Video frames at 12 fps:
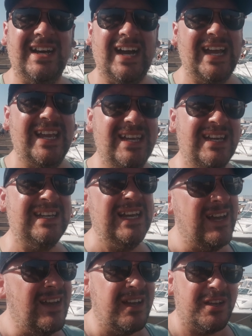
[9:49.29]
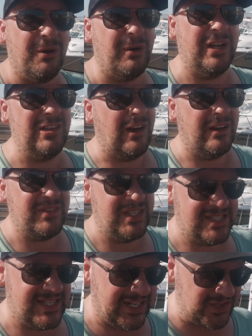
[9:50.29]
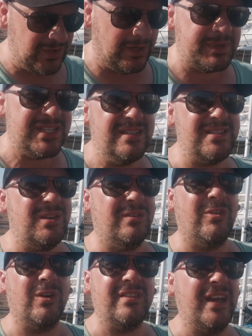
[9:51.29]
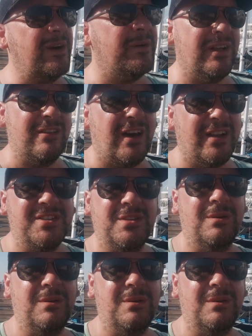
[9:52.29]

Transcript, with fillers: I go on a lot of these day trips and so forth. I go on a lot of